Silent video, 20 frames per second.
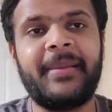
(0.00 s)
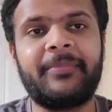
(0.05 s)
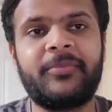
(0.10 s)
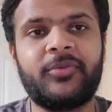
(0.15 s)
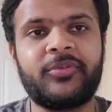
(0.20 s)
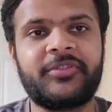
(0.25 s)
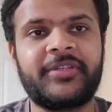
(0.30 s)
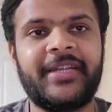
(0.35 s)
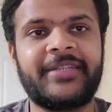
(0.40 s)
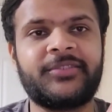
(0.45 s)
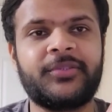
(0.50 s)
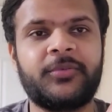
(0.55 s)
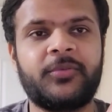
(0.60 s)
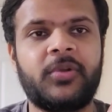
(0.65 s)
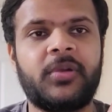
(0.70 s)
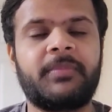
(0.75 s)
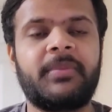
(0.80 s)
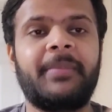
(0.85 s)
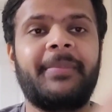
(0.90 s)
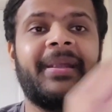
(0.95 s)
postgraduate
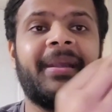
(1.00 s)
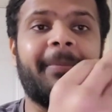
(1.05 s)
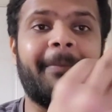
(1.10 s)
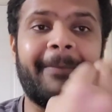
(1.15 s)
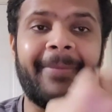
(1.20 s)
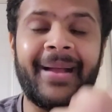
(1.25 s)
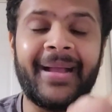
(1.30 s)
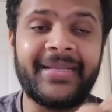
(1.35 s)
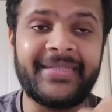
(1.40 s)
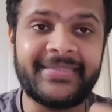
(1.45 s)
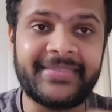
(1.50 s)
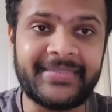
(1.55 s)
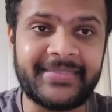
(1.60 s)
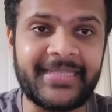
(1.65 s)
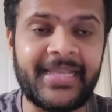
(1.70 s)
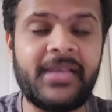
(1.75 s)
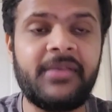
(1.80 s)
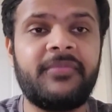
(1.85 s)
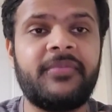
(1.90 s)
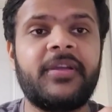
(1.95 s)
work permit
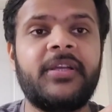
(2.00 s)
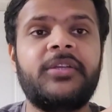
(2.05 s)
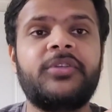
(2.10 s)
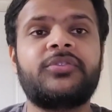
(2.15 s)
myself.